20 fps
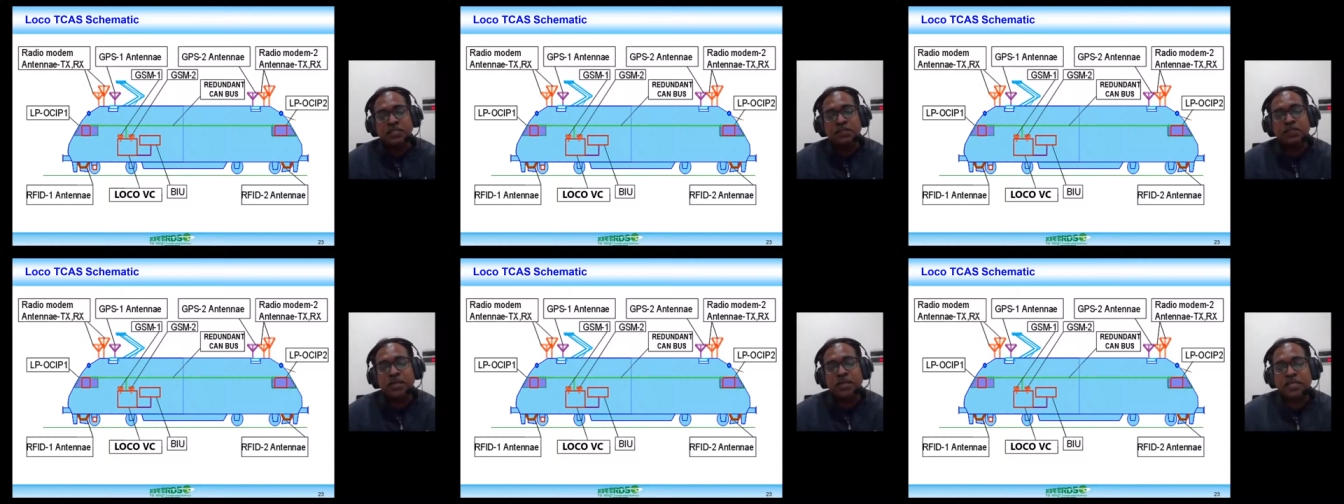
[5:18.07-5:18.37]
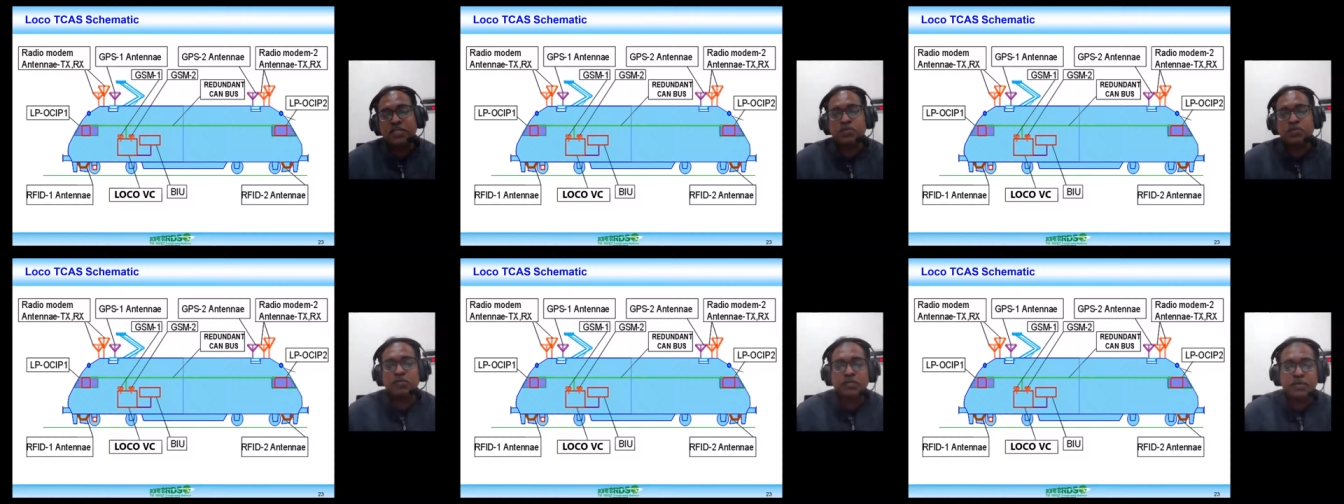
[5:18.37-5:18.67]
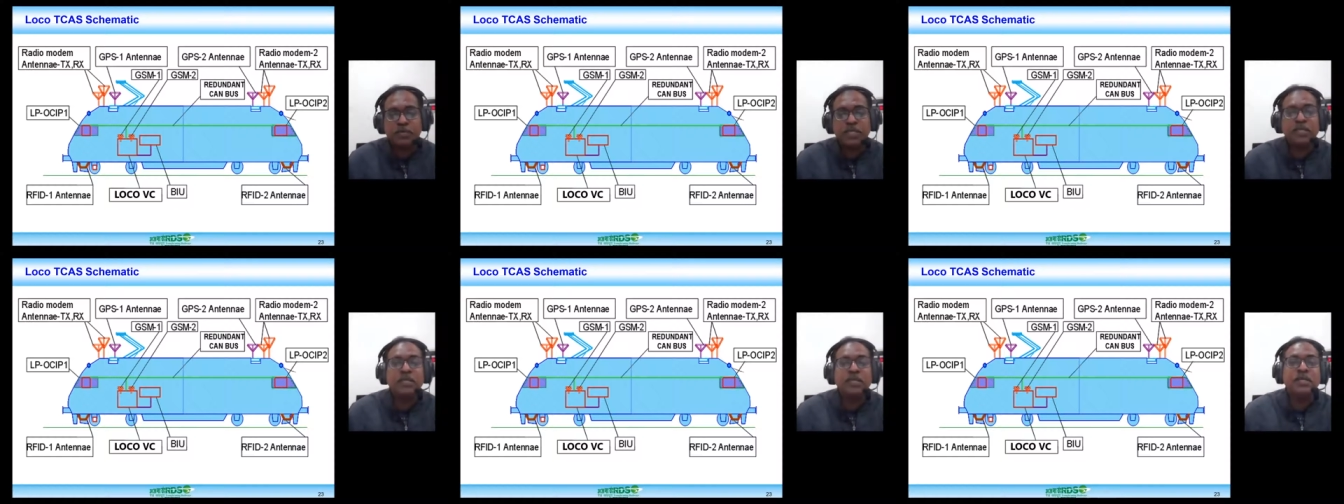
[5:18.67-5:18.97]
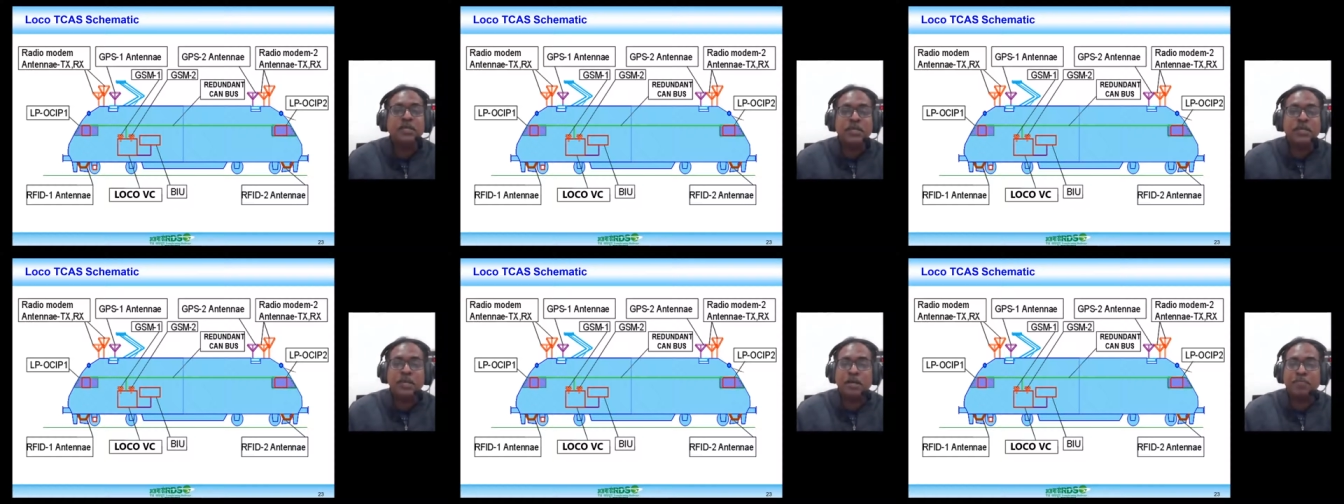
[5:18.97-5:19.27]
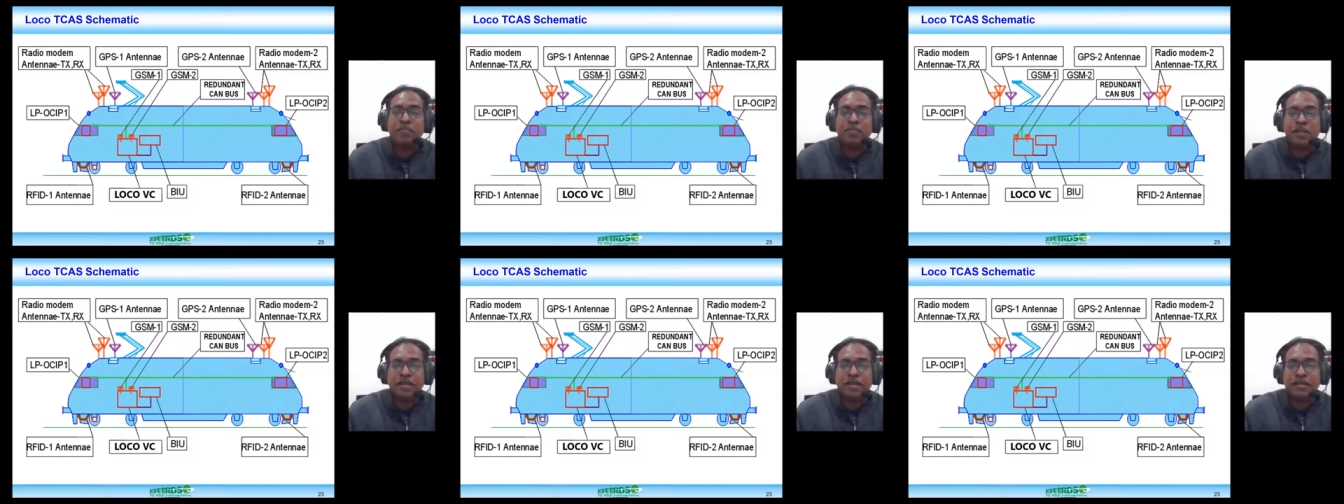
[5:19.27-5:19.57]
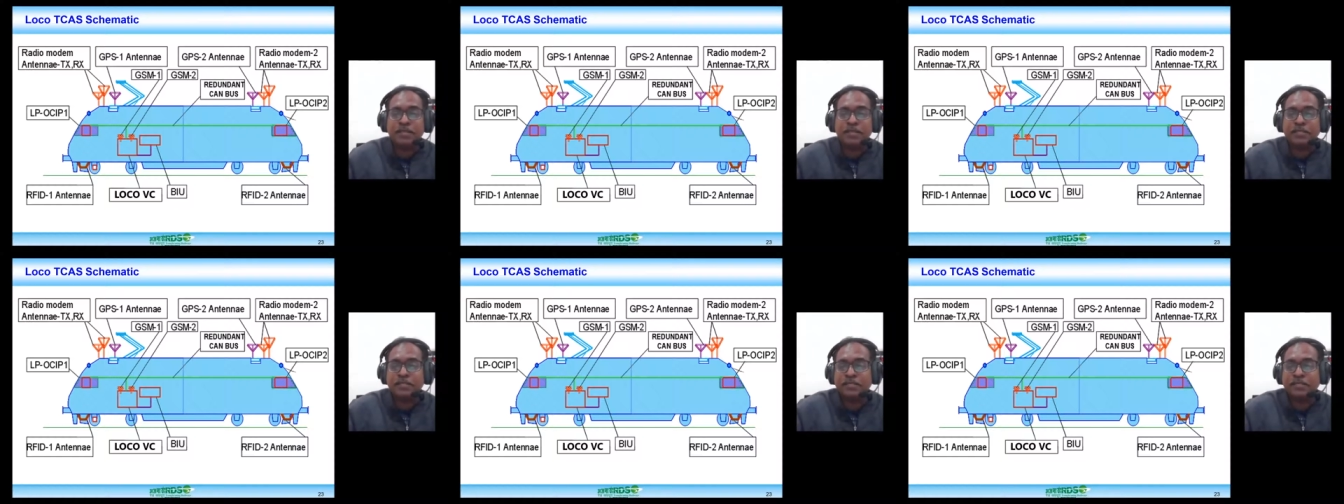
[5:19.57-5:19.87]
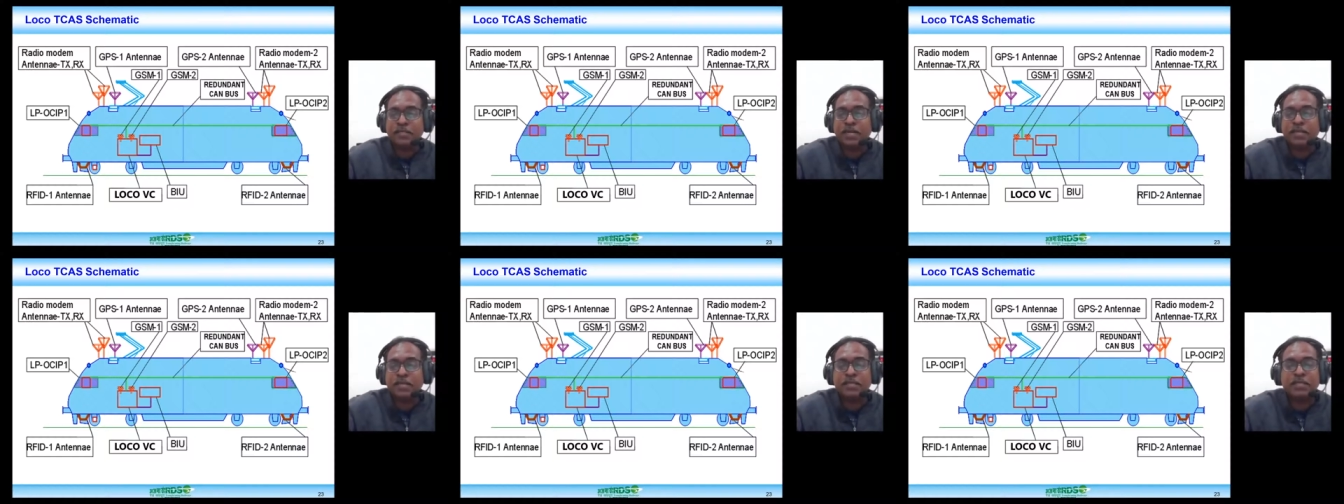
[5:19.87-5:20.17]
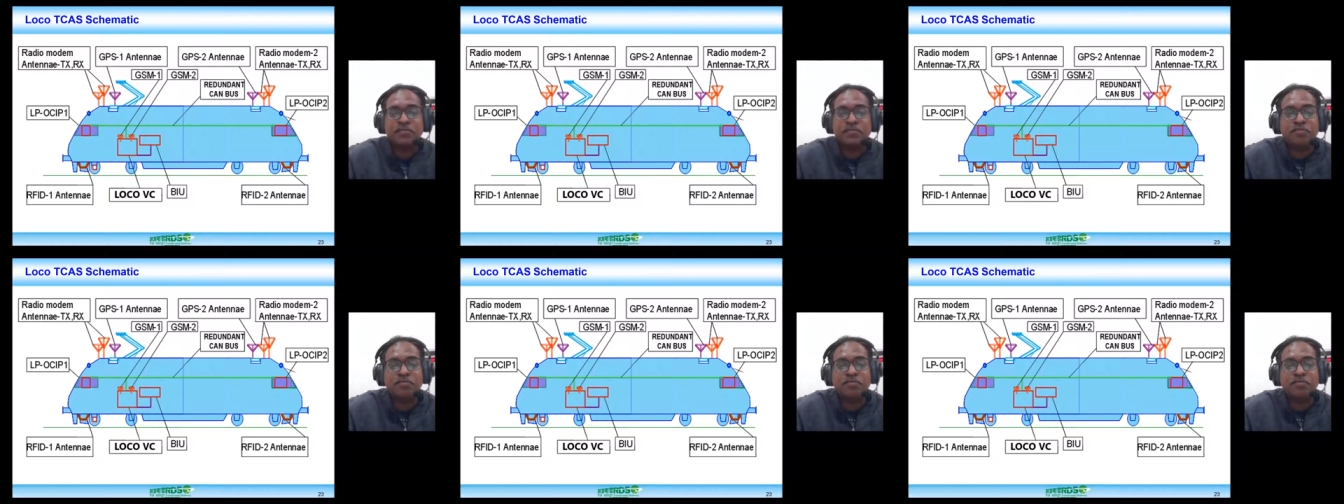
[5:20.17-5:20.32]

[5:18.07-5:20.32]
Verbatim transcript: the brakes would be applied and